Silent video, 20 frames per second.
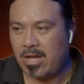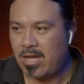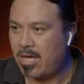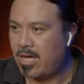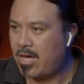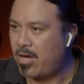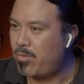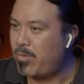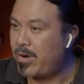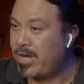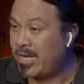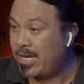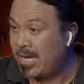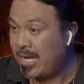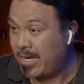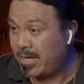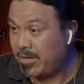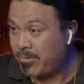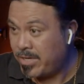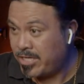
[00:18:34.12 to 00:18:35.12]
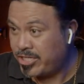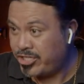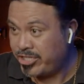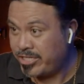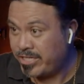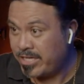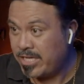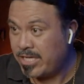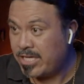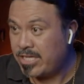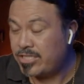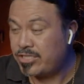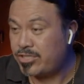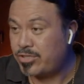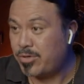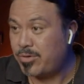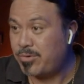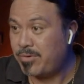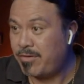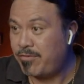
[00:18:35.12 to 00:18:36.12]
Hawaiian language.
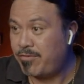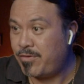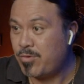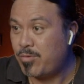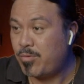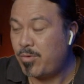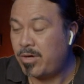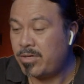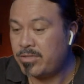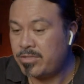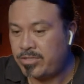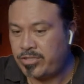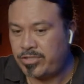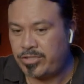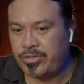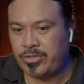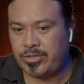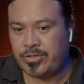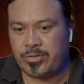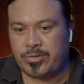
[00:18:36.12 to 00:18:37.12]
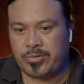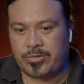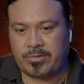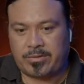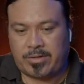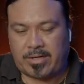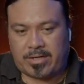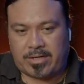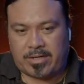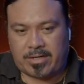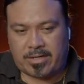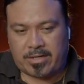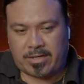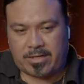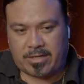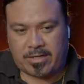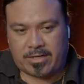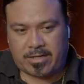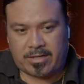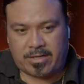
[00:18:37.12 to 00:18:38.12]
So if you want to
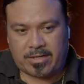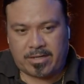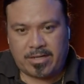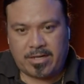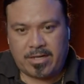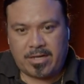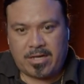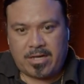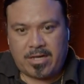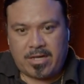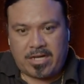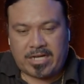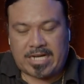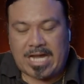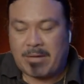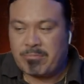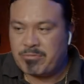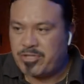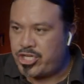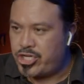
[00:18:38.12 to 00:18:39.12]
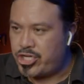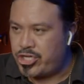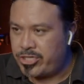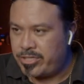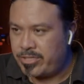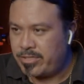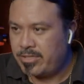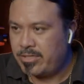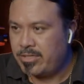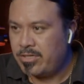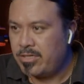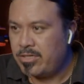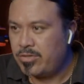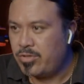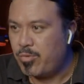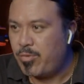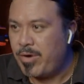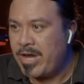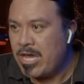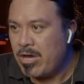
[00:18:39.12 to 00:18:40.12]
capture the
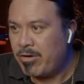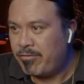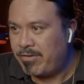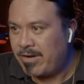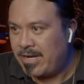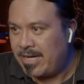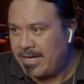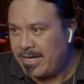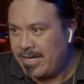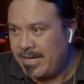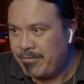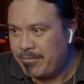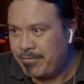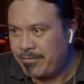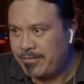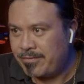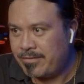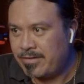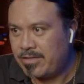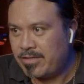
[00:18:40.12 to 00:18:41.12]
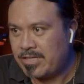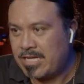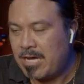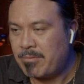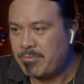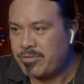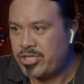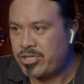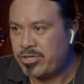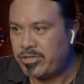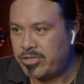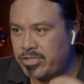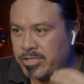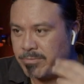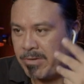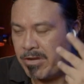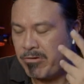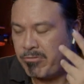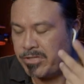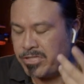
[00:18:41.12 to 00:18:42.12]
way of life, capture the
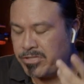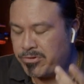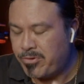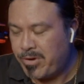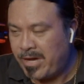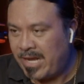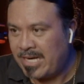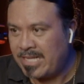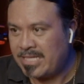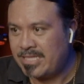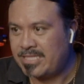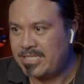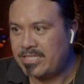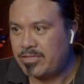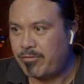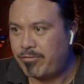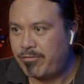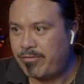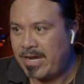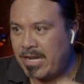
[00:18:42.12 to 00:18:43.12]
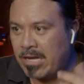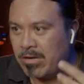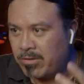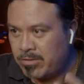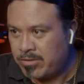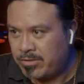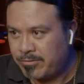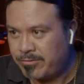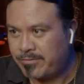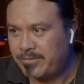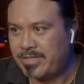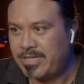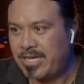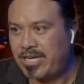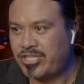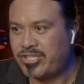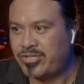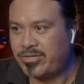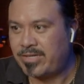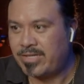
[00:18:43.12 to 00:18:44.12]
spirituality, the philosophy,
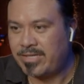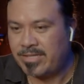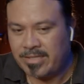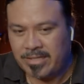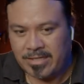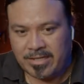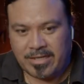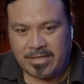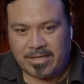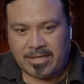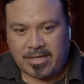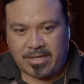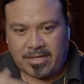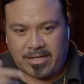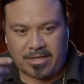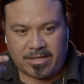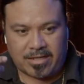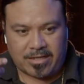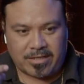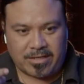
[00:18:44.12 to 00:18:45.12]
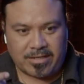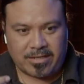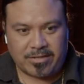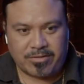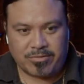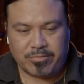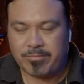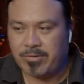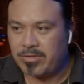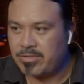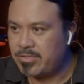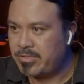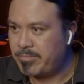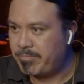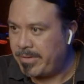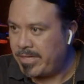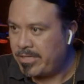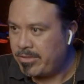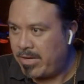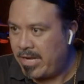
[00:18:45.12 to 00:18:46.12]
actually, you must
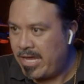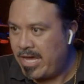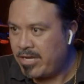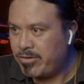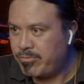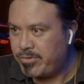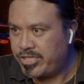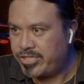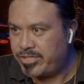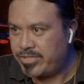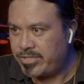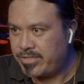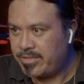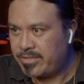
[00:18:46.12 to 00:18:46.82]
speak the language.